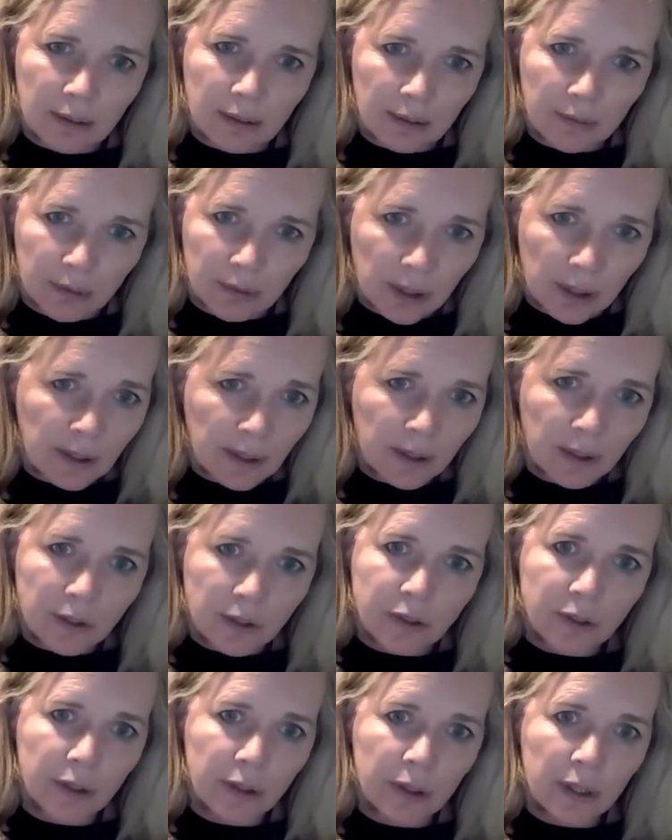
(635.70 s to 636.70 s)
really and
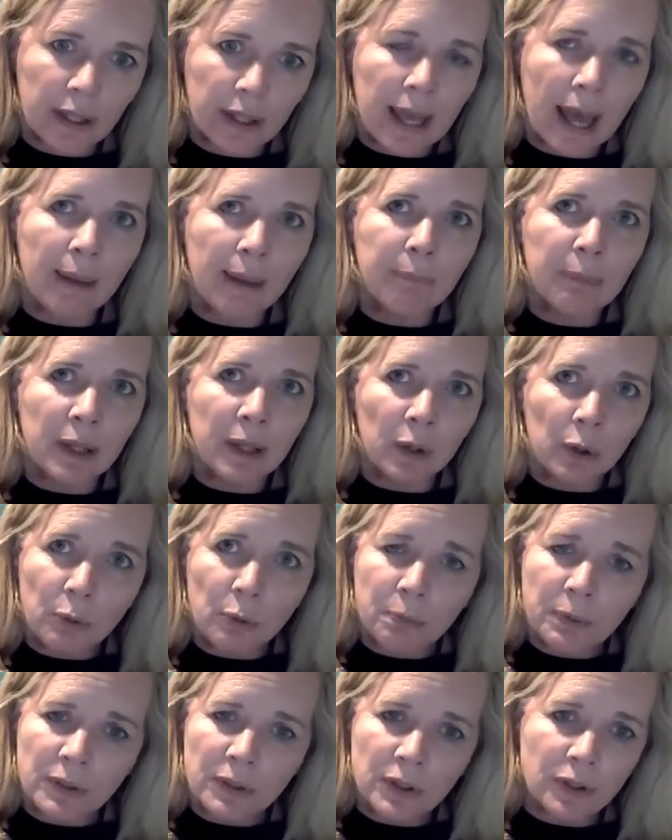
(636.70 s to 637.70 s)
truly, and be
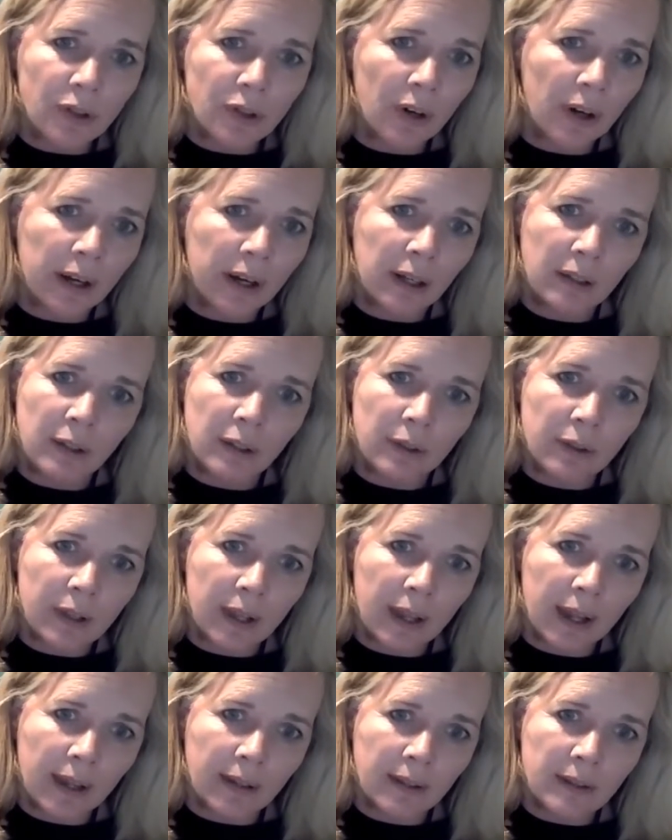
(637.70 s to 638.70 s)
open to trying new
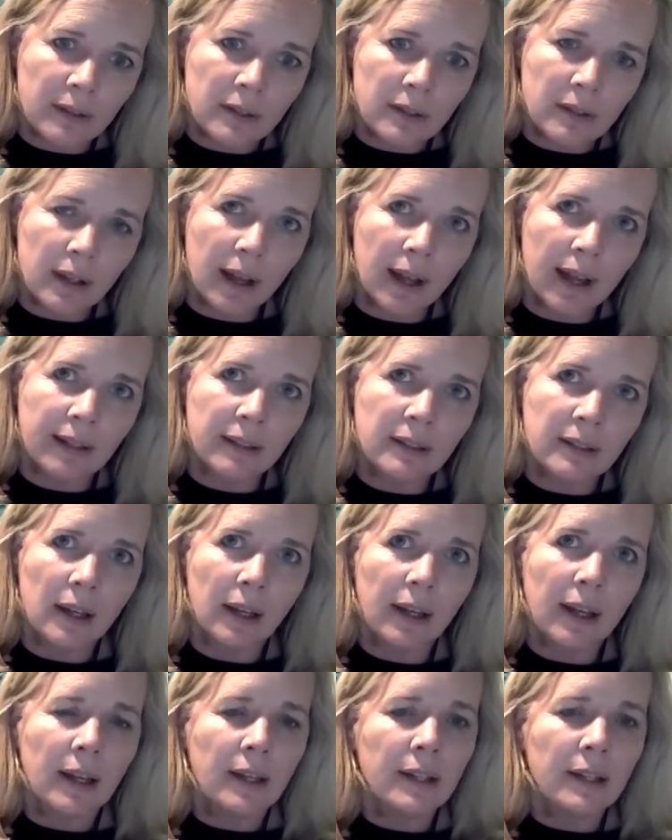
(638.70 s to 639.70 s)
things. Mm-hmm. And
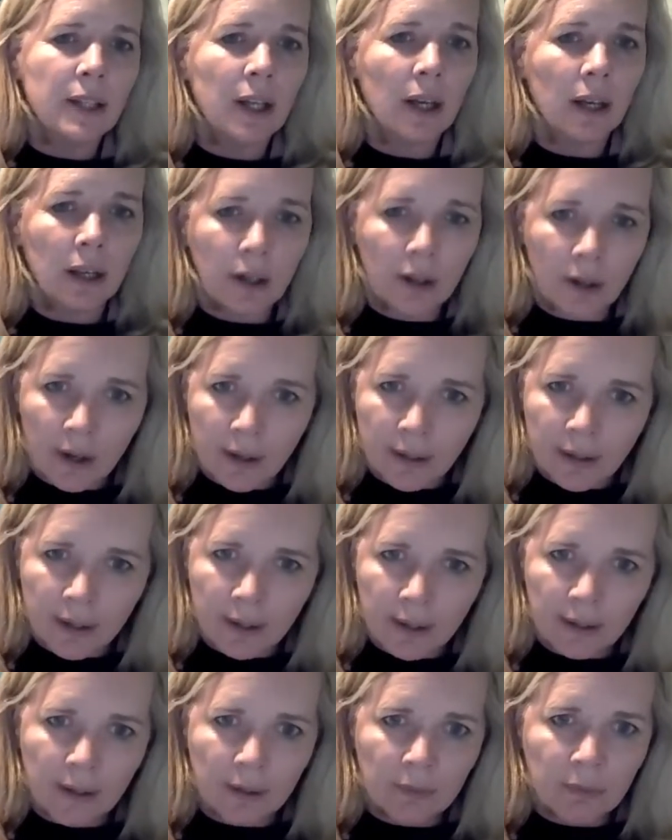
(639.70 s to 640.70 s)
to
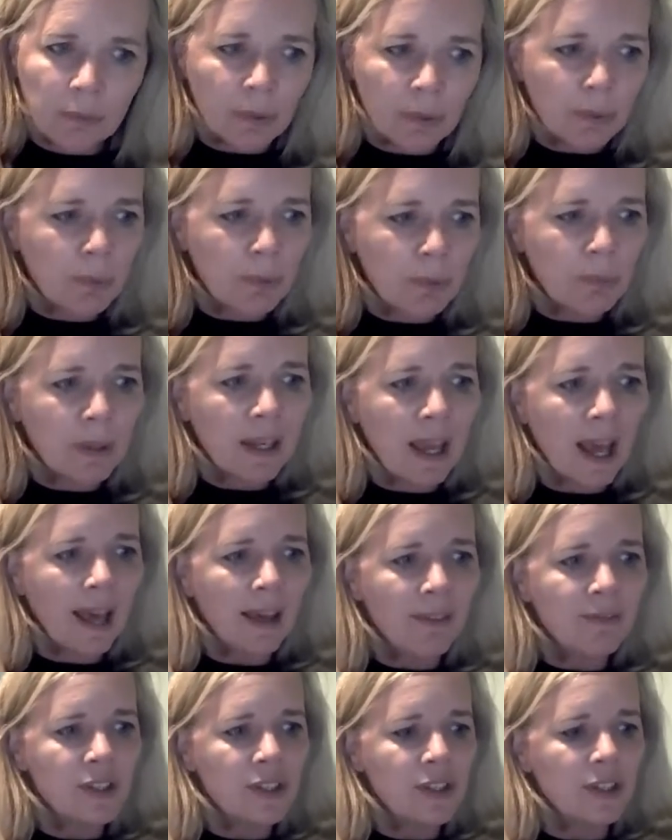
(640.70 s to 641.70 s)
learning, and we
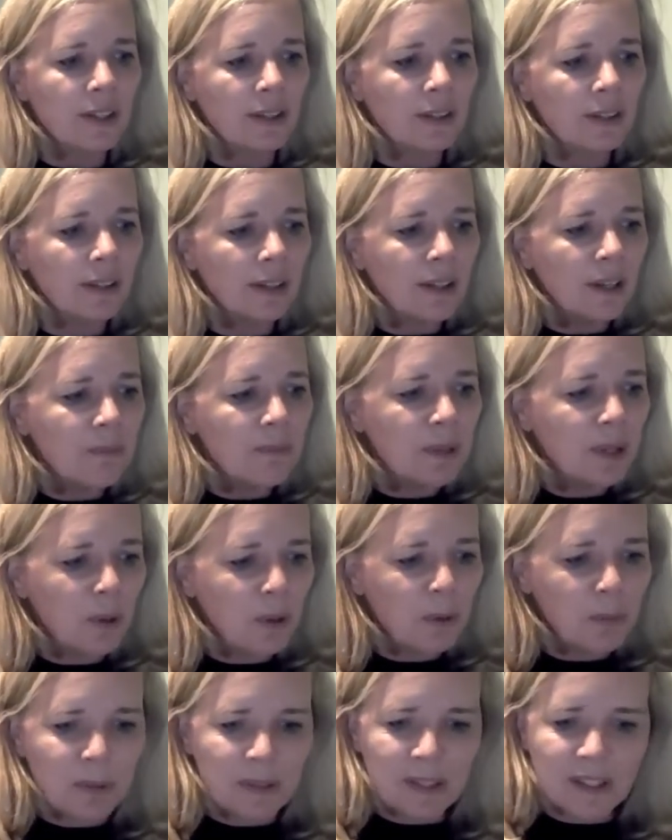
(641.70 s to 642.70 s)
have to be
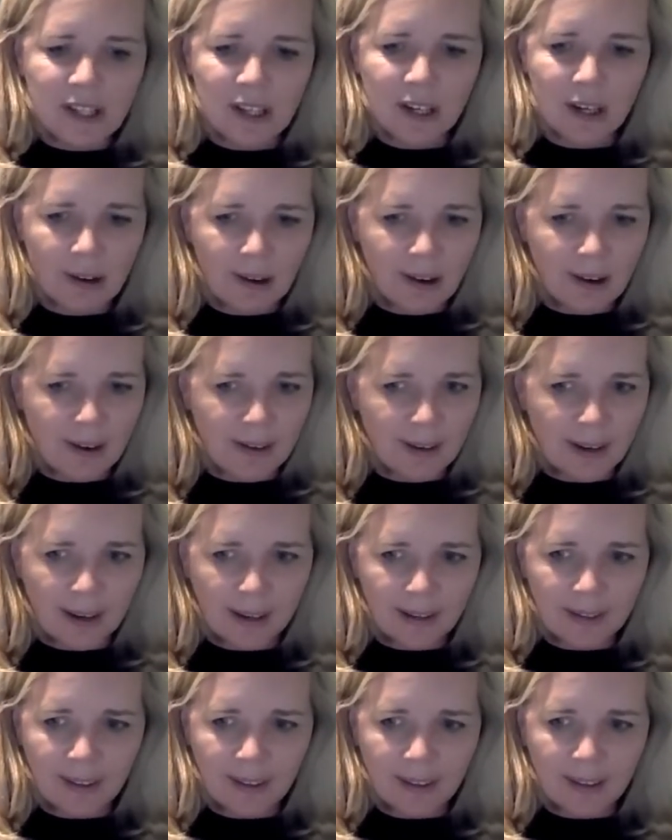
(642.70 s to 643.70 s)
open to
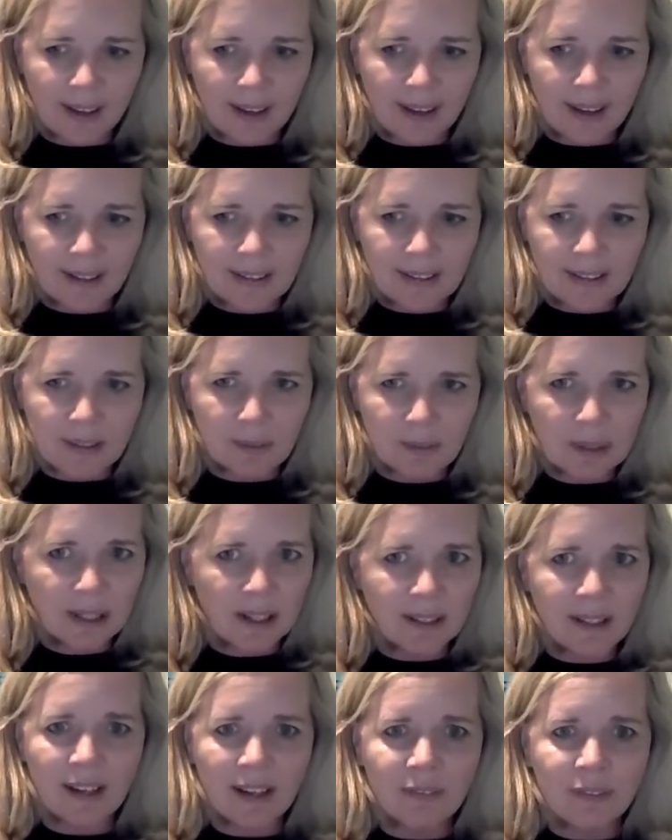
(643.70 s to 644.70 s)
learning. And I mean,
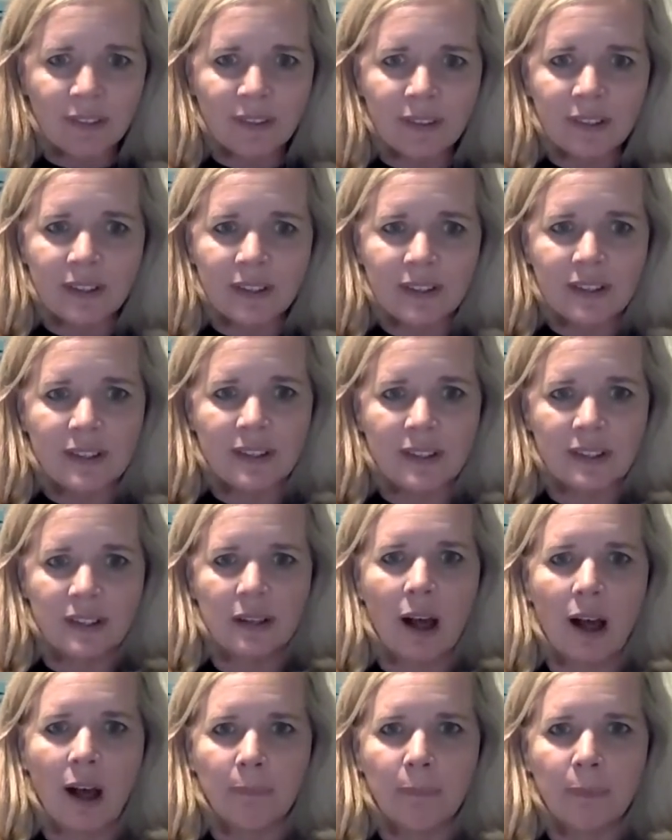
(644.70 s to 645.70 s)
I never
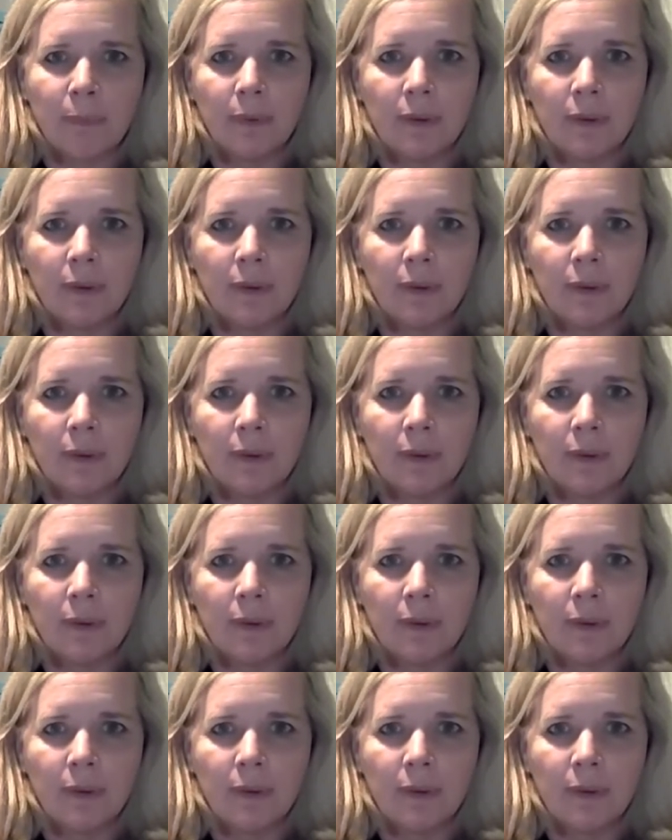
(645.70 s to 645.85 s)
stop